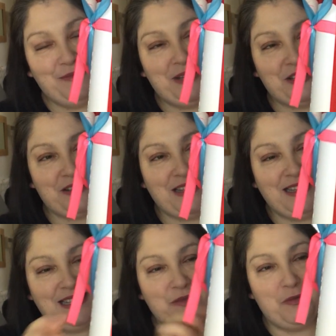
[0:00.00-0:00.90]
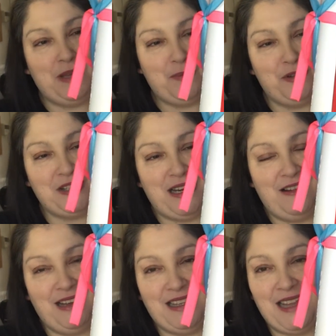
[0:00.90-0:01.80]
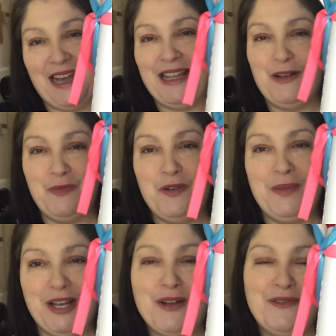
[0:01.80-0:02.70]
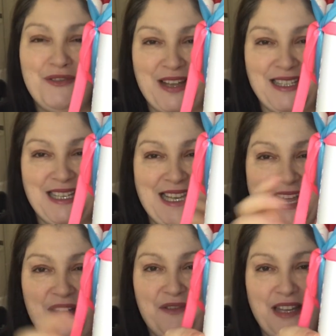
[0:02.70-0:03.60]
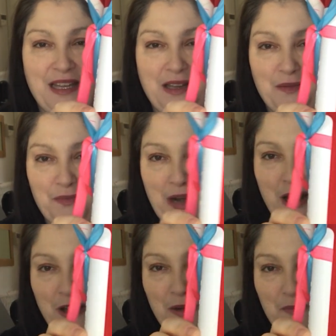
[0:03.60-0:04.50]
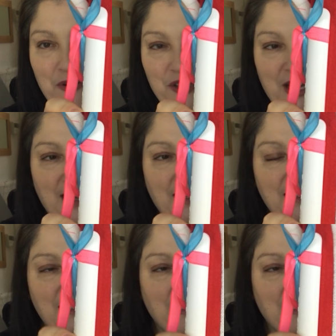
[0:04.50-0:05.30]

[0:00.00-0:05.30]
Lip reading: which I think this will be a project like that. It will be a confetti heavy project.